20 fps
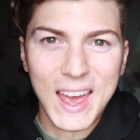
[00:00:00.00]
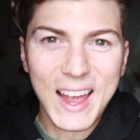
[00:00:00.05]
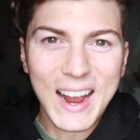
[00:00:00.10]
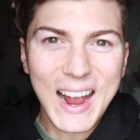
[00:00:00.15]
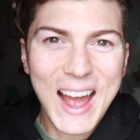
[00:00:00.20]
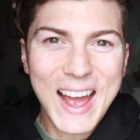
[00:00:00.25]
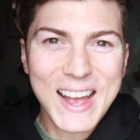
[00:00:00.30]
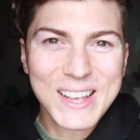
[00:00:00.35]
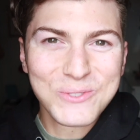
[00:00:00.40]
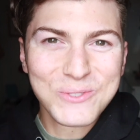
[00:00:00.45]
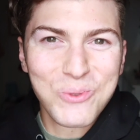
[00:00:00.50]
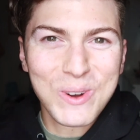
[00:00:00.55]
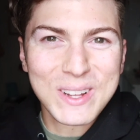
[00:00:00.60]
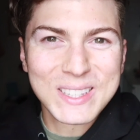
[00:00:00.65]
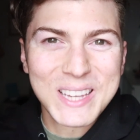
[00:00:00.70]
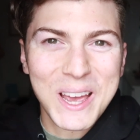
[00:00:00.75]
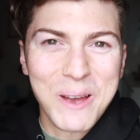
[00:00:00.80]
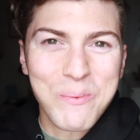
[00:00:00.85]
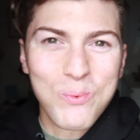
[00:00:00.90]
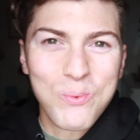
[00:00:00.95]
Hey guys, what's
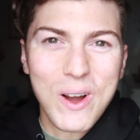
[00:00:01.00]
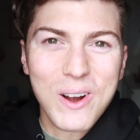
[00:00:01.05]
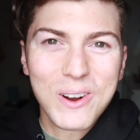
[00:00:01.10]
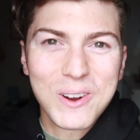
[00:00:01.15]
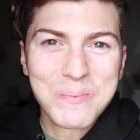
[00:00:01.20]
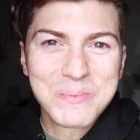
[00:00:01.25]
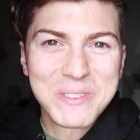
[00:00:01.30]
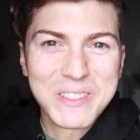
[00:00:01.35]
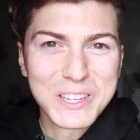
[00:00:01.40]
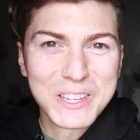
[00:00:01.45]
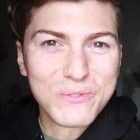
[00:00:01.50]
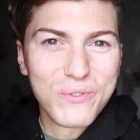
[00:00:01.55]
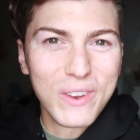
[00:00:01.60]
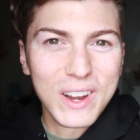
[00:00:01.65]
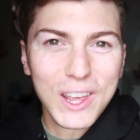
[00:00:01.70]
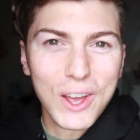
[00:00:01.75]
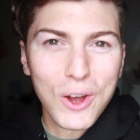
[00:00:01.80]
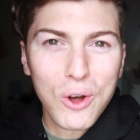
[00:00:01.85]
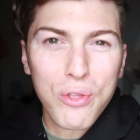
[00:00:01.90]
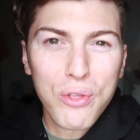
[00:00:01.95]
up? Welcome to this
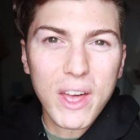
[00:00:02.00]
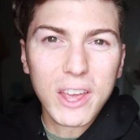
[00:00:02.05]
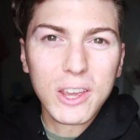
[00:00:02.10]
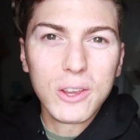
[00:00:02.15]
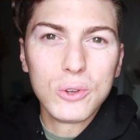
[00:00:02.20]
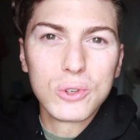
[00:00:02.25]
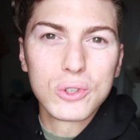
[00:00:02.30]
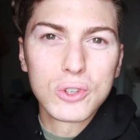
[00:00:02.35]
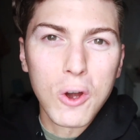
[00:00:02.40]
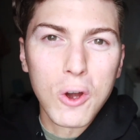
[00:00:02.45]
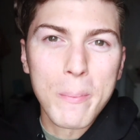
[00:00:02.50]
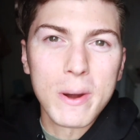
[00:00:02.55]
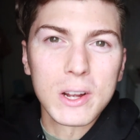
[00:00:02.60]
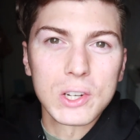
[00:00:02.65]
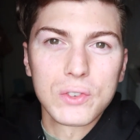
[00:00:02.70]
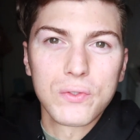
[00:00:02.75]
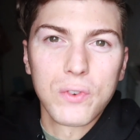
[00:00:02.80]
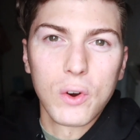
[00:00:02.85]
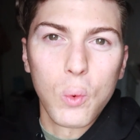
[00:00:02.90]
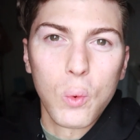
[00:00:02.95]
video. Thank you so
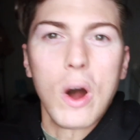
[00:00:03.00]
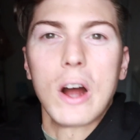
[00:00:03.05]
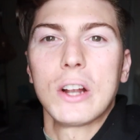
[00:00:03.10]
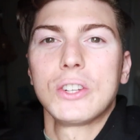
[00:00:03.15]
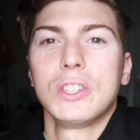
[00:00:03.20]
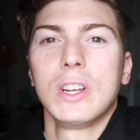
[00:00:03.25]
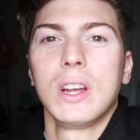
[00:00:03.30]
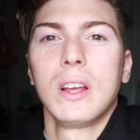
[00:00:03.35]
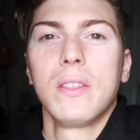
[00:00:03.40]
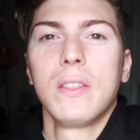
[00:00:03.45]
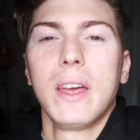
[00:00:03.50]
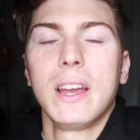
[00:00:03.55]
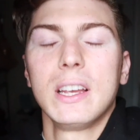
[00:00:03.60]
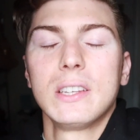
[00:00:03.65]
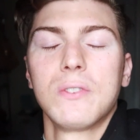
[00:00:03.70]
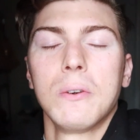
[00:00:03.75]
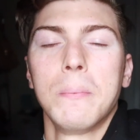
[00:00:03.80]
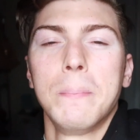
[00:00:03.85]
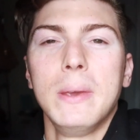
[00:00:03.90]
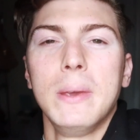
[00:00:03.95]
much for watching. Thanks
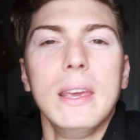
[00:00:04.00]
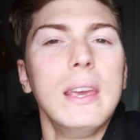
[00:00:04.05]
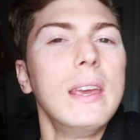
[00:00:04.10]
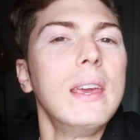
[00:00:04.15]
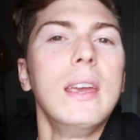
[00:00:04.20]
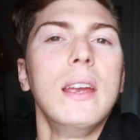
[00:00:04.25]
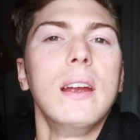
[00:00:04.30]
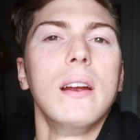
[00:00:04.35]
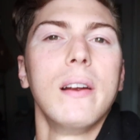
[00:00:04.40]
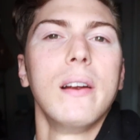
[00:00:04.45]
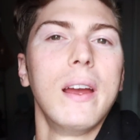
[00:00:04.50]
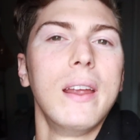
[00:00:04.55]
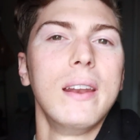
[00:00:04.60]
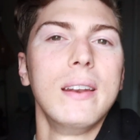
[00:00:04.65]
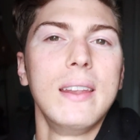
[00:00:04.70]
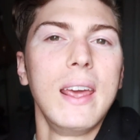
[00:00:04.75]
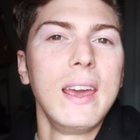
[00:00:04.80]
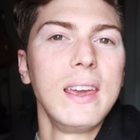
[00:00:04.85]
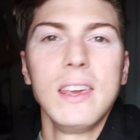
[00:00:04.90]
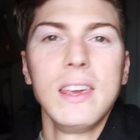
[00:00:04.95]
for being here and
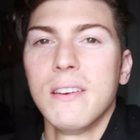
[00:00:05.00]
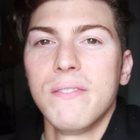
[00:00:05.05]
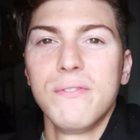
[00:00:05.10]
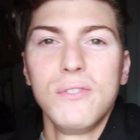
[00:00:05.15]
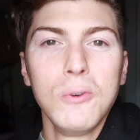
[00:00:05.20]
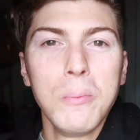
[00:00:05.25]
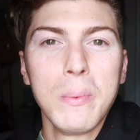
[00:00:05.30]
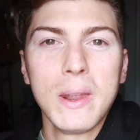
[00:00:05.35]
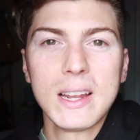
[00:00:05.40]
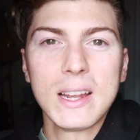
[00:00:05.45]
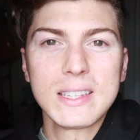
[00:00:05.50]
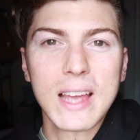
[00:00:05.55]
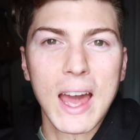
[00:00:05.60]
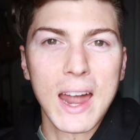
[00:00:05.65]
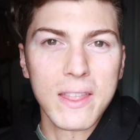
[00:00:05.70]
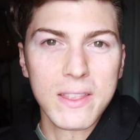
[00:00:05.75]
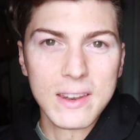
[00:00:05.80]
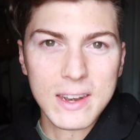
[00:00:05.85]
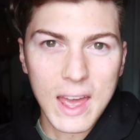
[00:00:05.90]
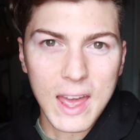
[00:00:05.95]
taking a few minutes out
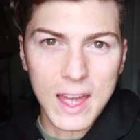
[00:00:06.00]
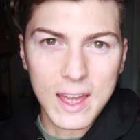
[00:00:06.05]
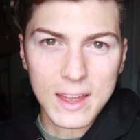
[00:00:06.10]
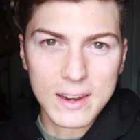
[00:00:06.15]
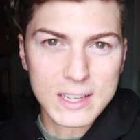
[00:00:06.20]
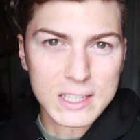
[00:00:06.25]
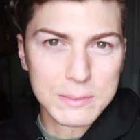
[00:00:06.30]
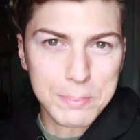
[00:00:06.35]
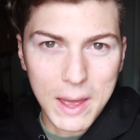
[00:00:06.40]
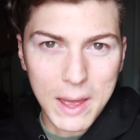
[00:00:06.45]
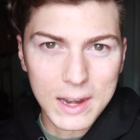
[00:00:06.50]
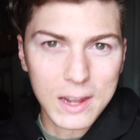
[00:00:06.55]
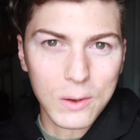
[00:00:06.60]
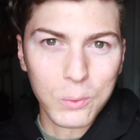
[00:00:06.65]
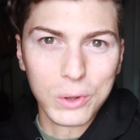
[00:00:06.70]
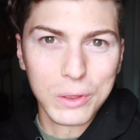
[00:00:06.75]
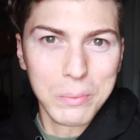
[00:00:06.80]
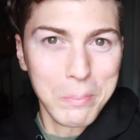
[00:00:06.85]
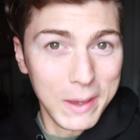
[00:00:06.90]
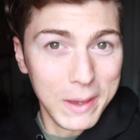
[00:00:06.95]
of the day to spend it
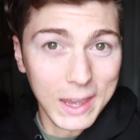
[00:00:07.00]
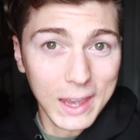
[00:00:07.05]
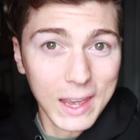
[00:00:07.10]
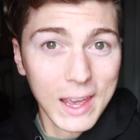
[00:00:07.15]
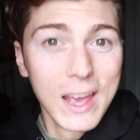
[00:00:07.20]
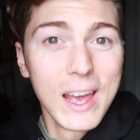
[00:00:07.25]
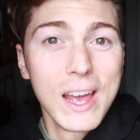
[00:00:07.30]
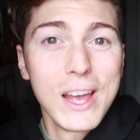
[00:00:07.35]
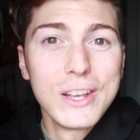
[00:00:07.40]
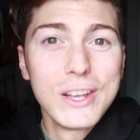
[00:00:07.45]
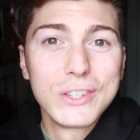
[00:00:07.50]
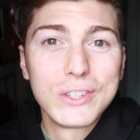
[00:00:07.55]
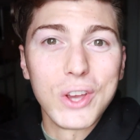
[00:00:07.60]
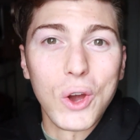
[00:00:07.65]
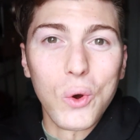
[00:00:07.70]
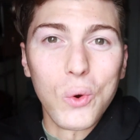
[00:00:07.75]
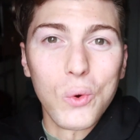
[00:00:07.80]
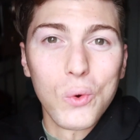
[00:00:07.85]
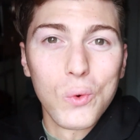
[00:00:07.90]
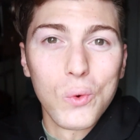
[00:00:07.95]
with me.
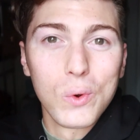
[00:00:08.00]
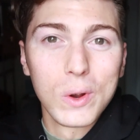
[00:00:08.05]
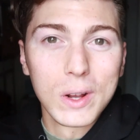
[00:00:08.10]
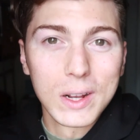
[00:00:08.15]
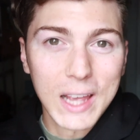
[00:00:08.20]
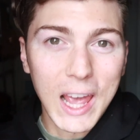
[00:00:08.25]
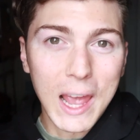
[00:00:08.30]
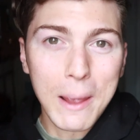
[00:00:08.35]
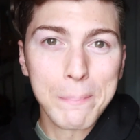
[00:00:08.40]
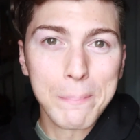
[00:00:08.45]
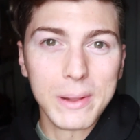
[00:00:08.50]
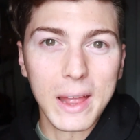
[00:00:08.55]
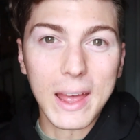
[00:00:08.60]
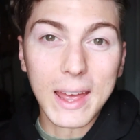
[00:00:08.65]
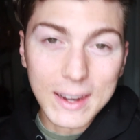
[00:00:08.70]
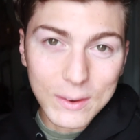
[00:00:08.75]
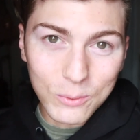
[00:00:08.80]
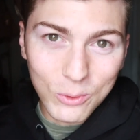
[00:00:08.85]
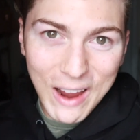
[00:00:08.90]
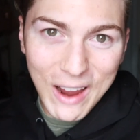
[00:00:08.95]
So, game
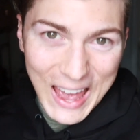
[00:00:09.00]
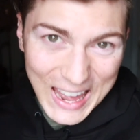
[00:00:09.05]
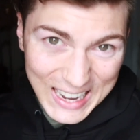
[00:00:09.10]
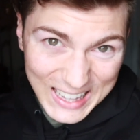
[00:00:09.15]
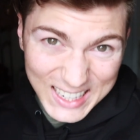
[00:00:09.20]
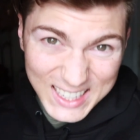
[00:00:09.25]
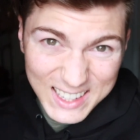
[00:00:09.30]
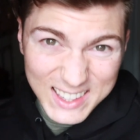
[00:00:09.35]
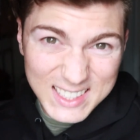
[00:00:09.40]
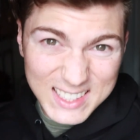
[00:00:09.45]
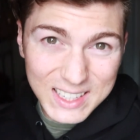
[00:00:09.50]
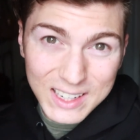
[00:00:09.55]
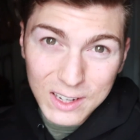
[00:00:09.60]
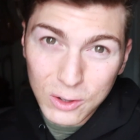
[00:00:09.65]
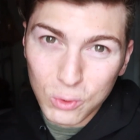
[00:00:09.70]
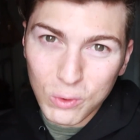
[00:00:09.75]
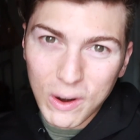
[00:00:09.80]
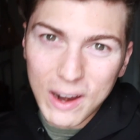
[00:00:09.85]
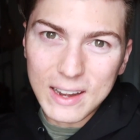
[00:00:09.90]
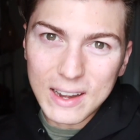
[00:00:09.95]
plan. We're heading into the city
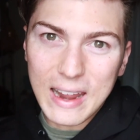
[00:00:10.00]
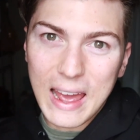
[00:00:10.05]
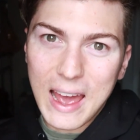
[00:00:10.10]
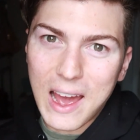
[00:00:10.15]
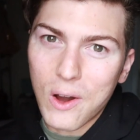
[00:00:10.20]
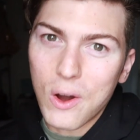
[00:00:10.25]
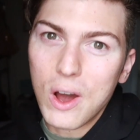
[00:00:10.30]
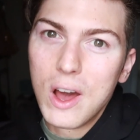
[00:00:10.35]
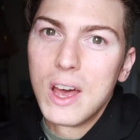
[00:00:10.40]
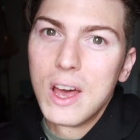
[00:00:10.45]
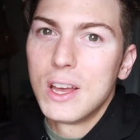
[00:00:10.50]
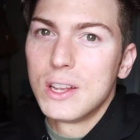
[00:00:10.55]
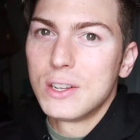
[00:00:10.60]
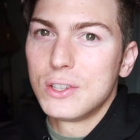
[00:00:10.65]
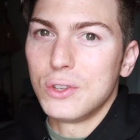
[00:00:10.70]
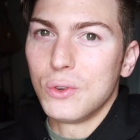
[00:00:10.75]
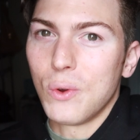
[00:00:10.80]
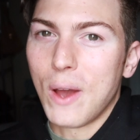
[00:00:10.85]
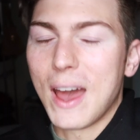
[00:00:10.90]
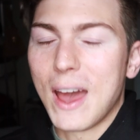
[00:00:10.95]
right now
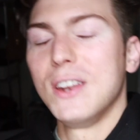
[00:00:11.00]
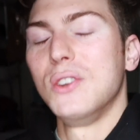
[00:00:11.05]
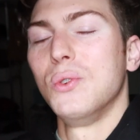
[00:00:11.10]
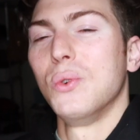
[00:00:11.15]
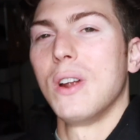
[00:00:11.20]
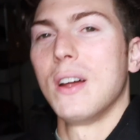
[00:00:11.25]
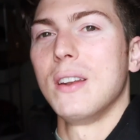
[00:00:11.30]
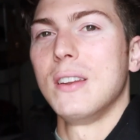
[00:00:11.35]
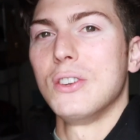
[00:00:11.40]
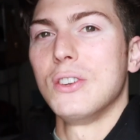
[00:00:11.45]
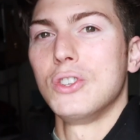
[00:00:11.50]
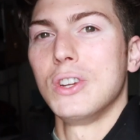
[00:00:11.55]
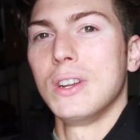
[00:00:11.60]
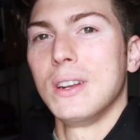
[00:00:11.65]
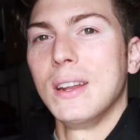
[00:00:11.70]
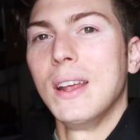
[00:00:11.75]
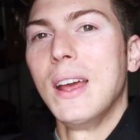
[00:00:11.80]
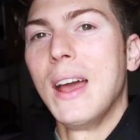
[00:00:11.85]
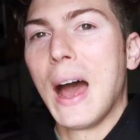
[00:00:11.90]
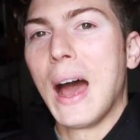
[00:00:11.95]
to head to an
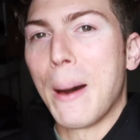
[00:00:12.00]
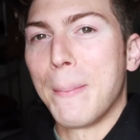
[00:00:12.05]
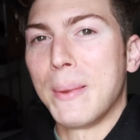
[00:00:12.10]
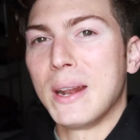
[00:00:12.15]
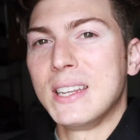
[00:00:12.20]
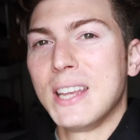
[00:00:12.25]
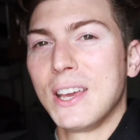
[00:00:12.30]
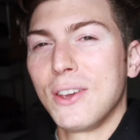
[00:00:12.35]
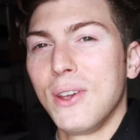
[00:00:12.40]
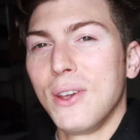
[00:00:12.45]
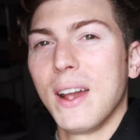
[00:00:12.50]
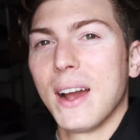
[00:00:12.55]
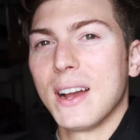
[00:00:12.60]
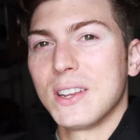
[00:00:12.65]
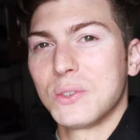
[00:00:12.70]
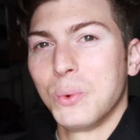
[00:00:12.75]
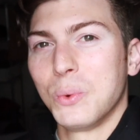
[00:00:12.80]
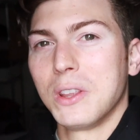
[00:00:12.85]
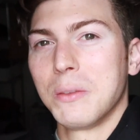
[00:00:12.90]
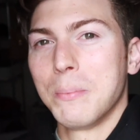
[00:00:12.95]
audition. I'm gonna take you
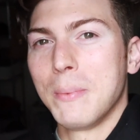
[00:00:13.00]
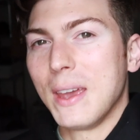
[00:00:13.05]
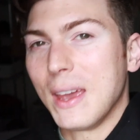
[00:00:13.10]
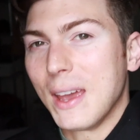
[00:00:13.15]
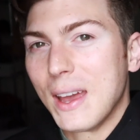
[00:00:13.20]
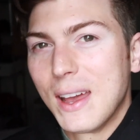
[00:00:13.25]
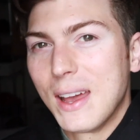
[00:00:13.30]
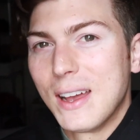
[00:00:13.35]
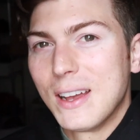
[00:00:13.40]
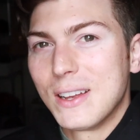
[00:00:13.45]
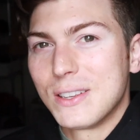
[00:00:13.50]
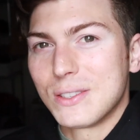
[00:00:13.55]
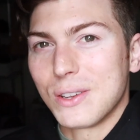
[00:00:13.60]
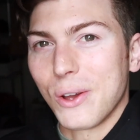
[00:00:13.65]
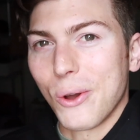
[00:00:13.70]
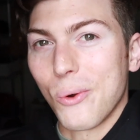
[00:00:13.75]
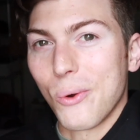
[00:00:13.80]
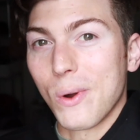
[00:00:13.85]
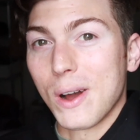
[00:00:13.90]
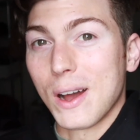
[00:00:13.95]
guys with me,
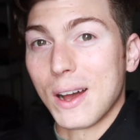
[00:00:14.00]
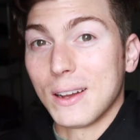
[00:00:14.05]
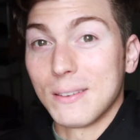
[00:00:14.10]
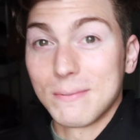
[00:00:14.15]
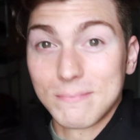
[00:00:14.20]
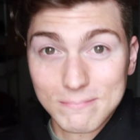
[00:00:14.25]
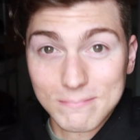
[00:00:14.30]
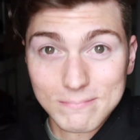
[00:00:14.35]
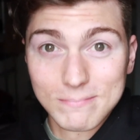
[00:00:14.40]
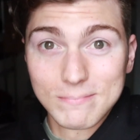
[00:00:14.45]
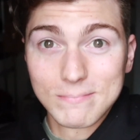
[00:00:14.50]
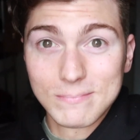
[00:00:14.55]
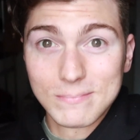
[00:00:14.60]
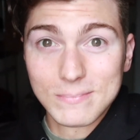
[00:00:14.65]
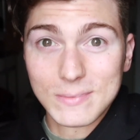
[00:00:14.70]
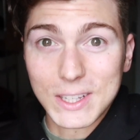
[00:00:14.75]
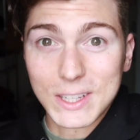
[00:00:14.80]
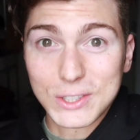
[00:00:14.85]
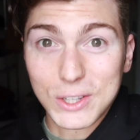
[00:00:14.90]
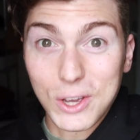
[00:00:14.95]
so uh,
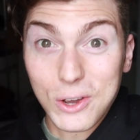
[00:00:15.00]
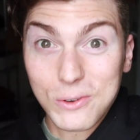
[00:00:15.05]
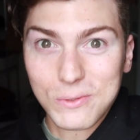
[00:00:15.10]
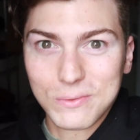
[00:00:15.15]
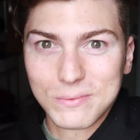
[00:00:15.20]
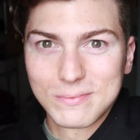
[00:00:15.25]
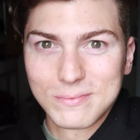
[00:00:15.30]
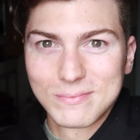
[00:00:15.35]
let's go.